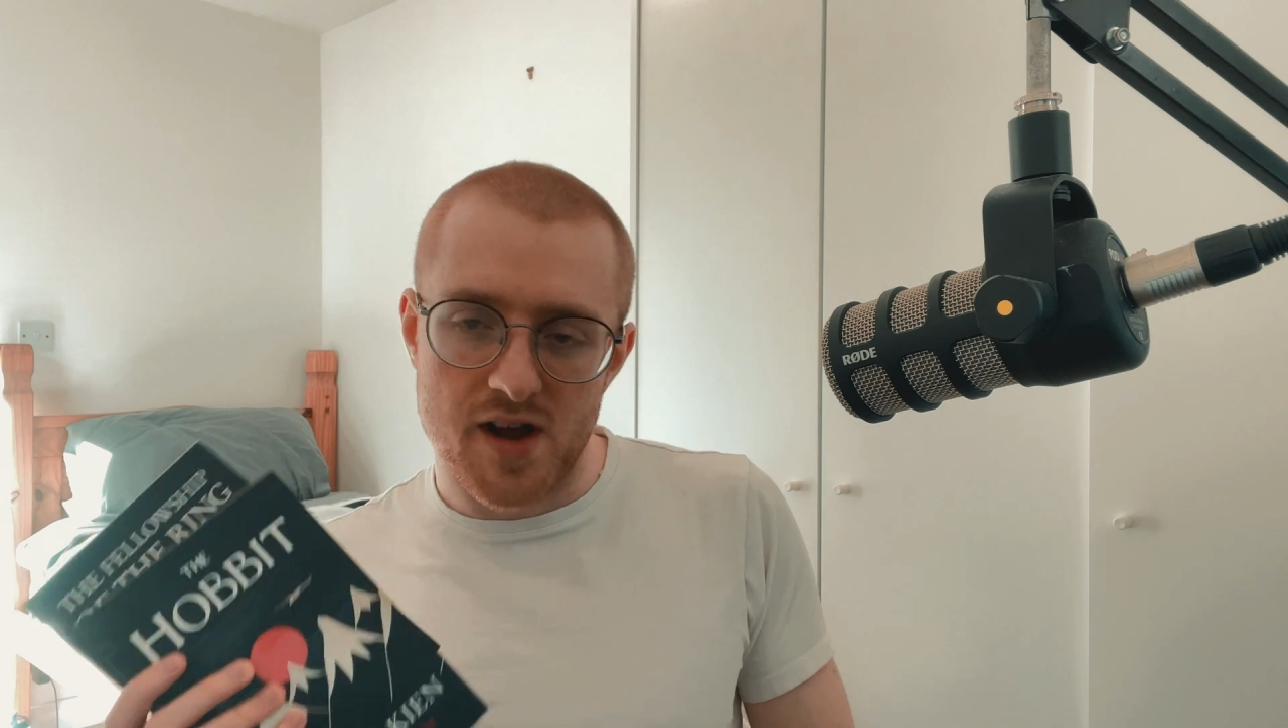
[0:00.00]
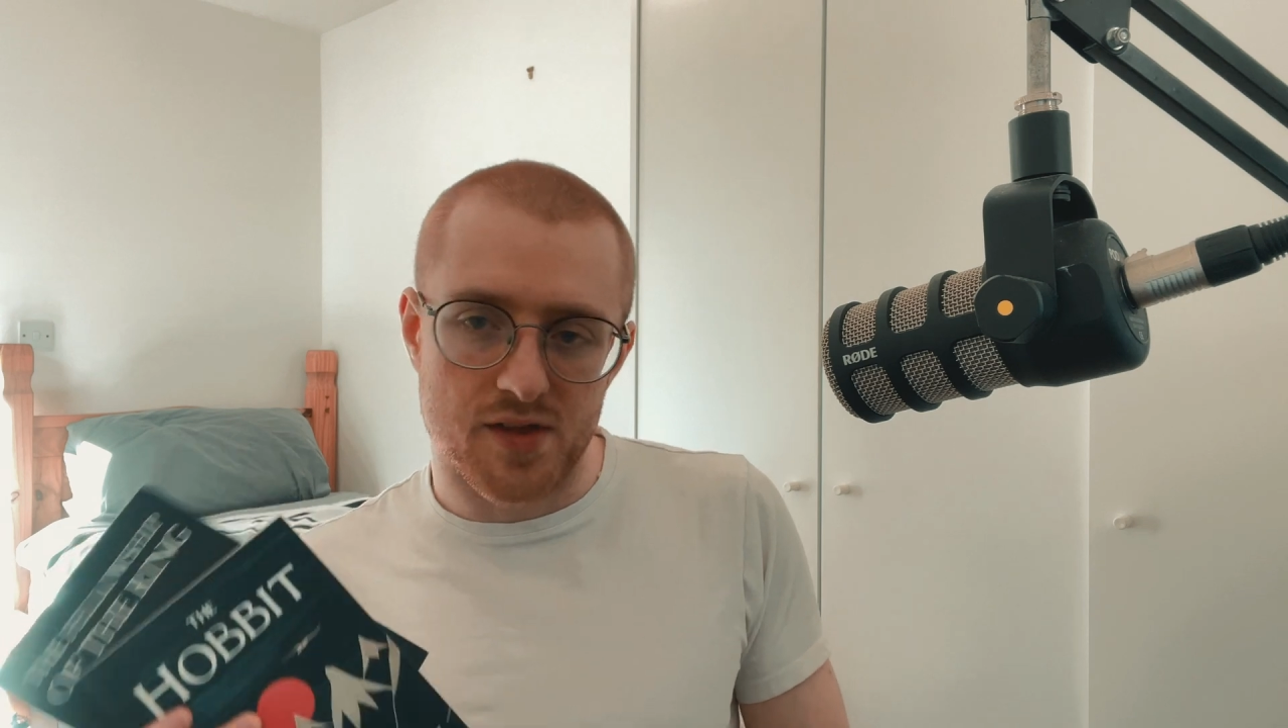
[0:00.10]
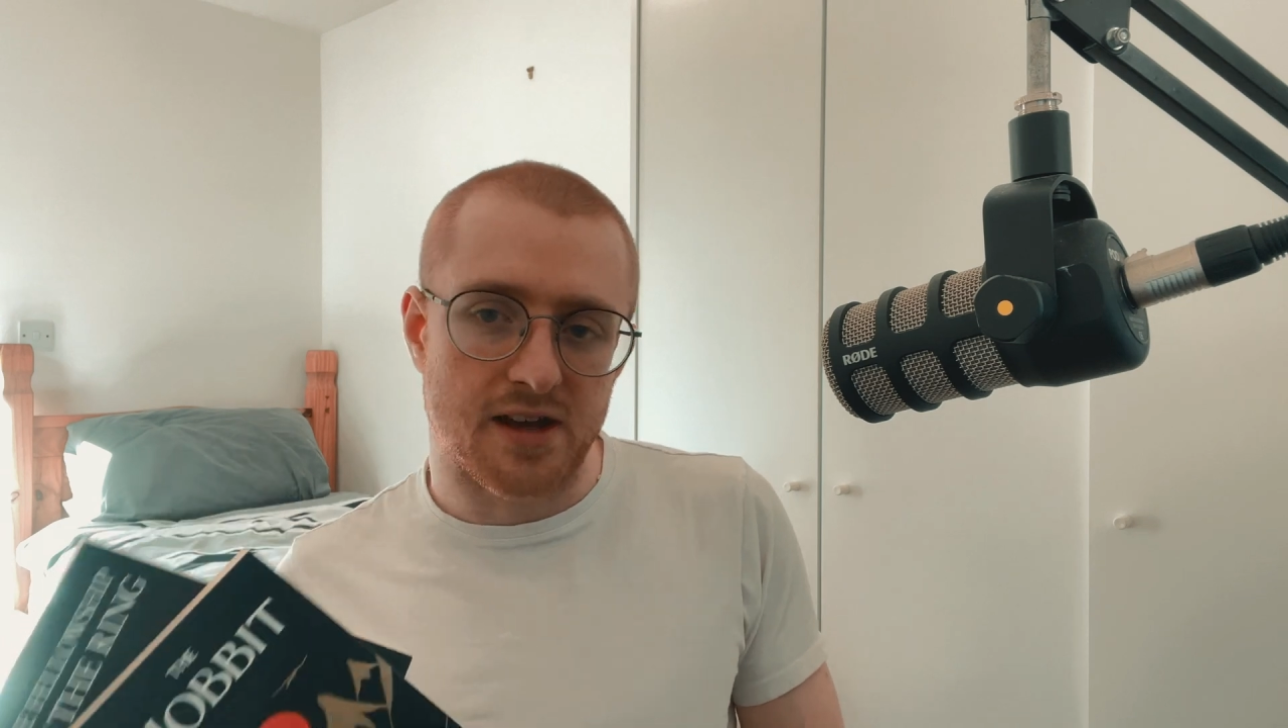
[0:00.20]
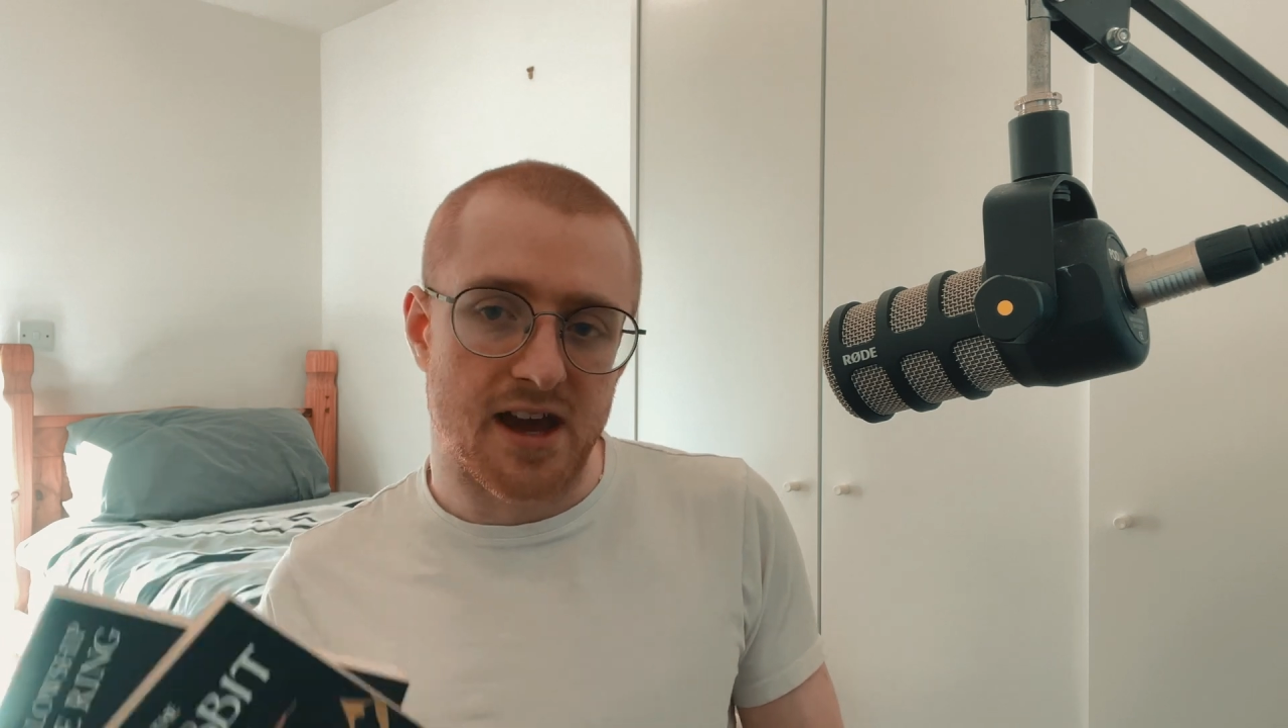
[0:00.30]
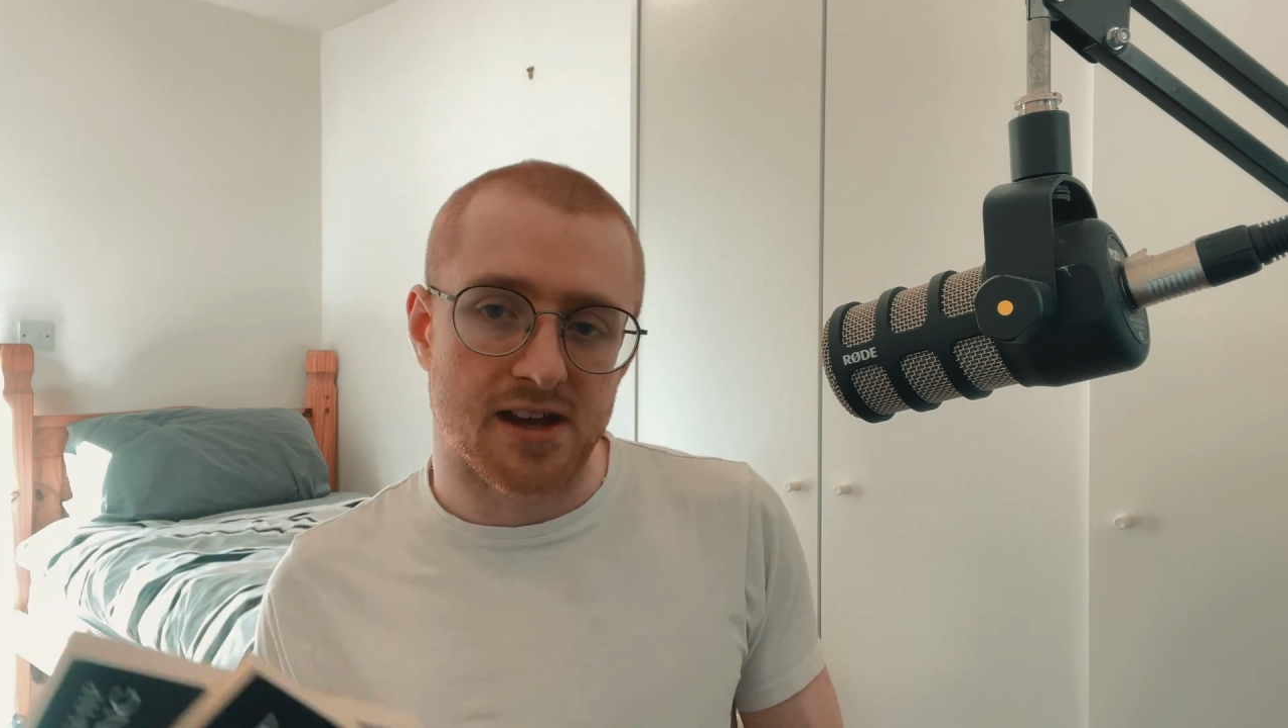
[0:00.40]
out of
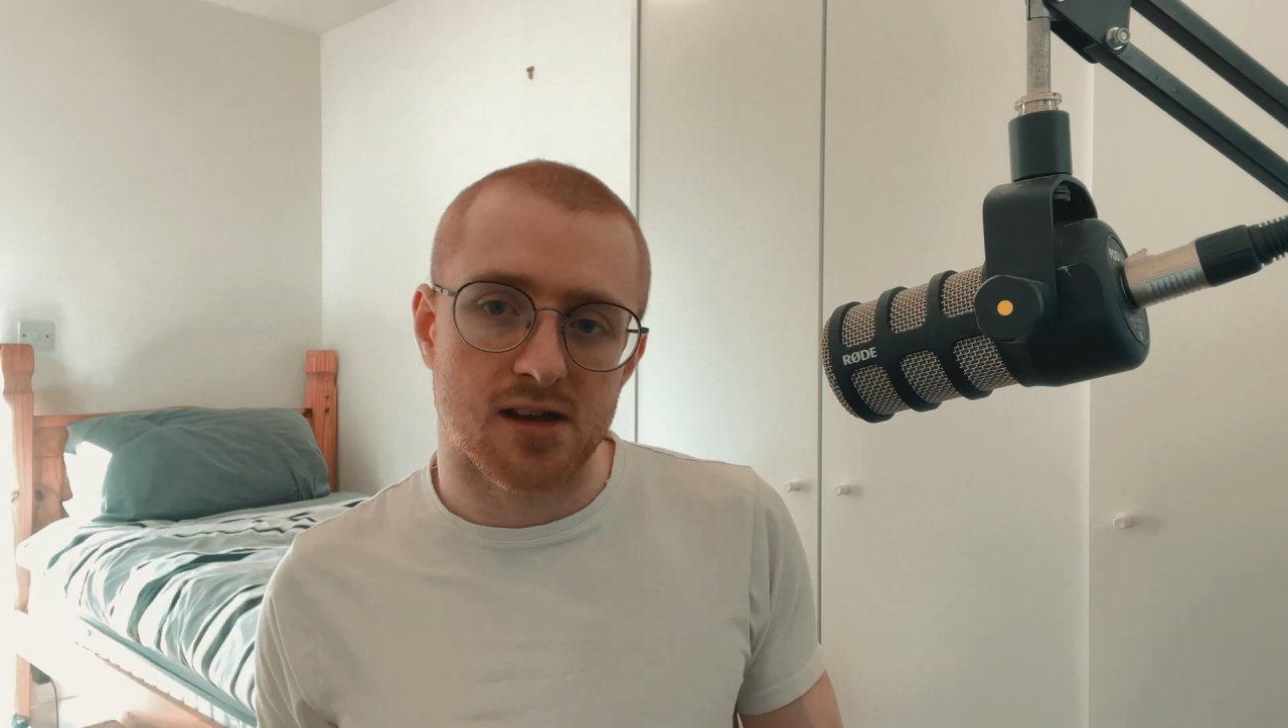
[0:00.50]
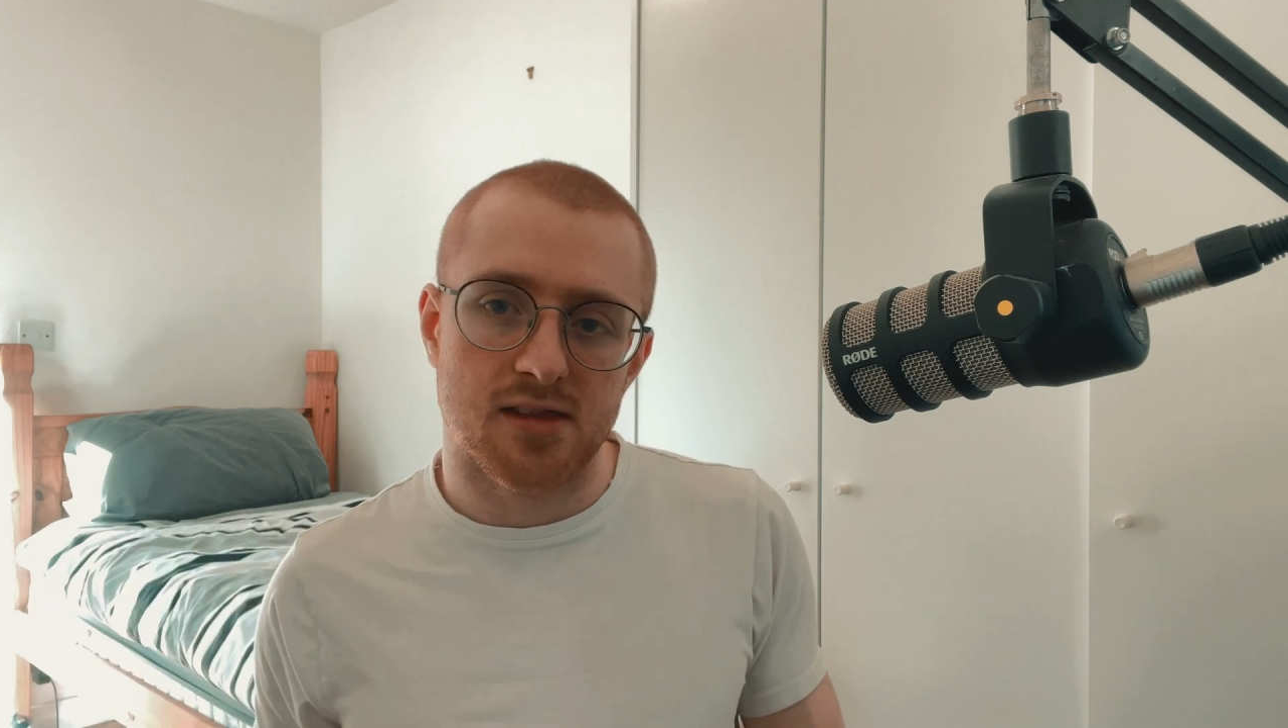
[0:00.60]
the gate.